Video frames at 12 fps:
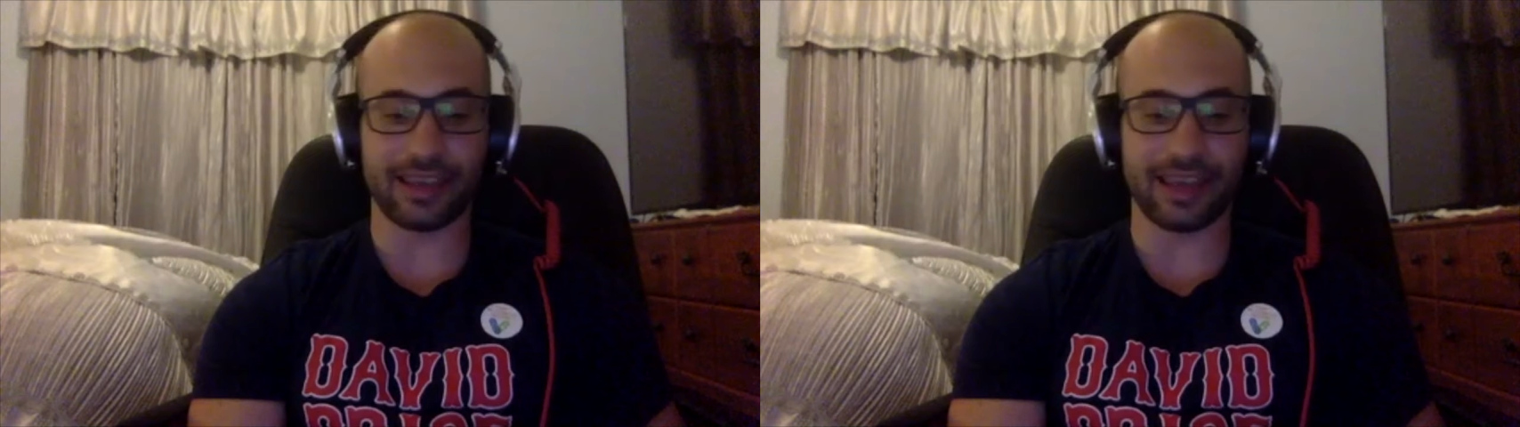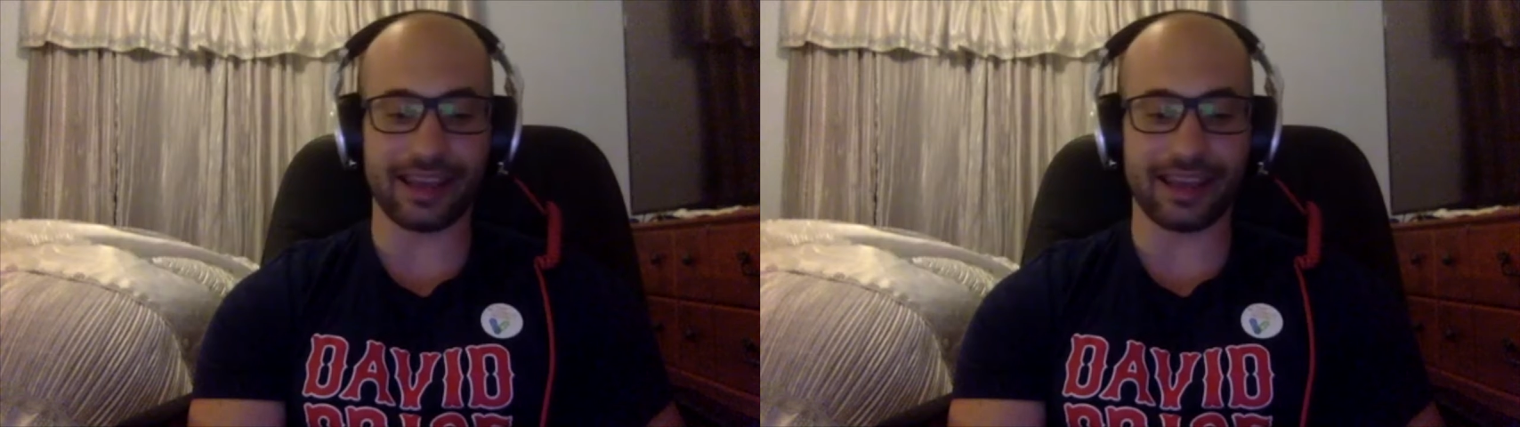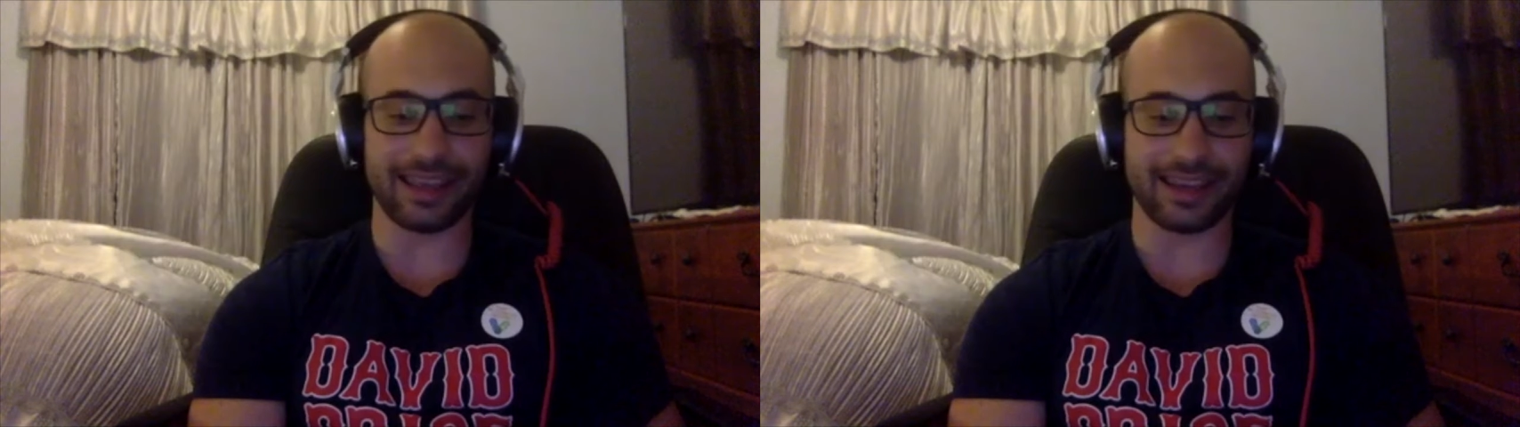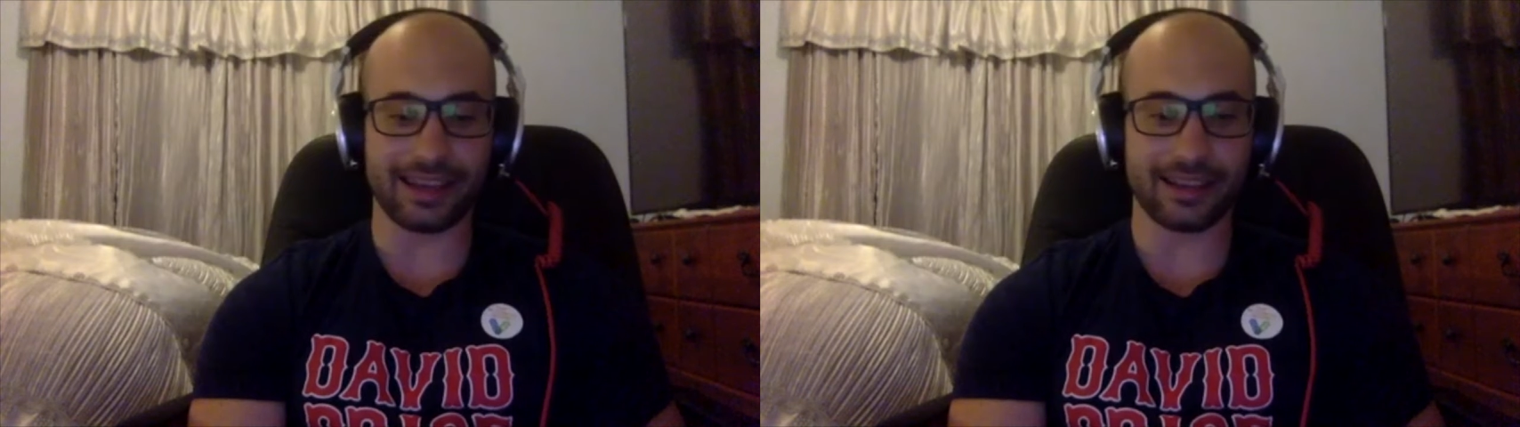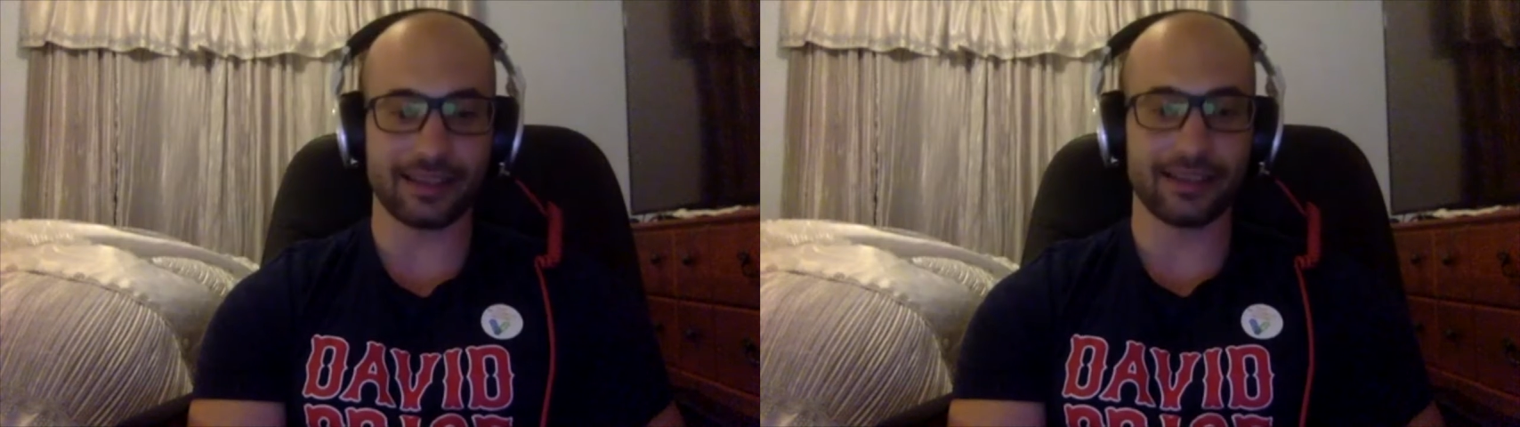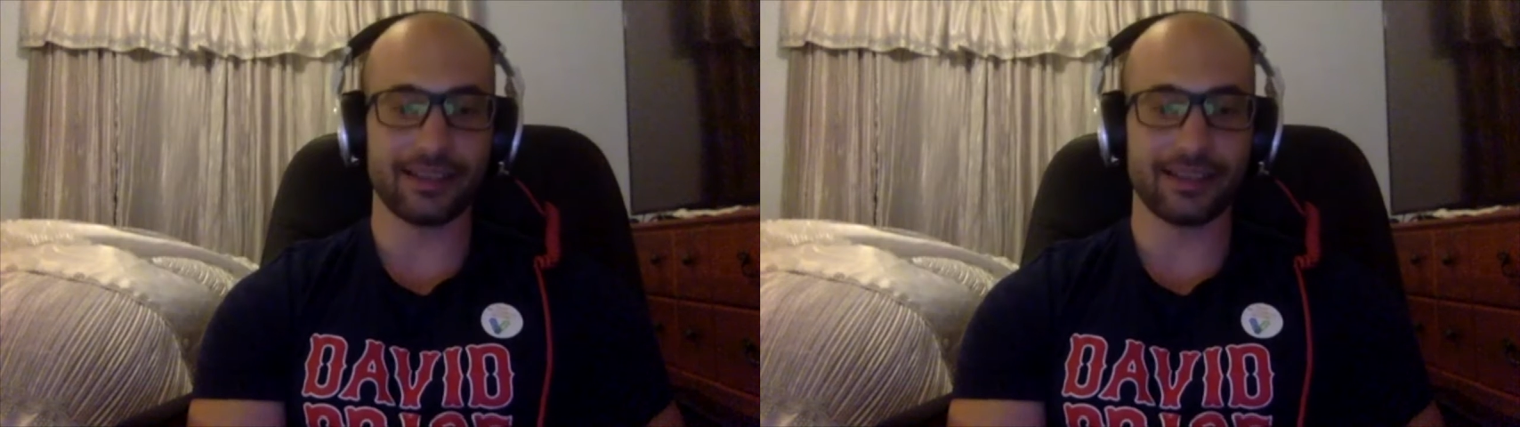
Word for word: get in.